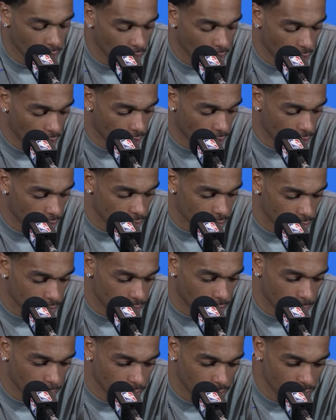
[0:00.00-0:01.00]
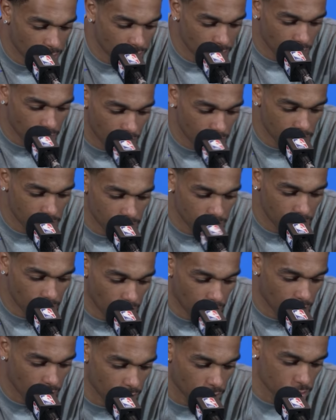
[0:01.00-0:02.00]
I just feel
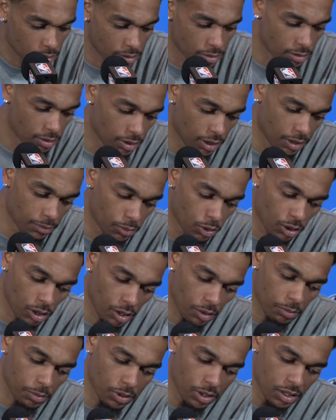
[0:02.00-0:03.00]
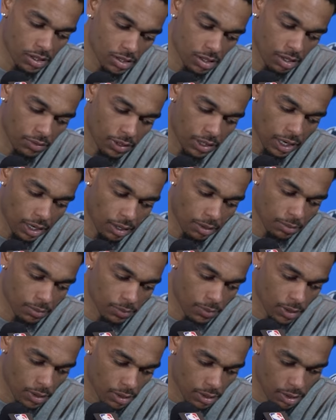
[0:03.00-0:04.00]
like I was getting more comfortable each and every game.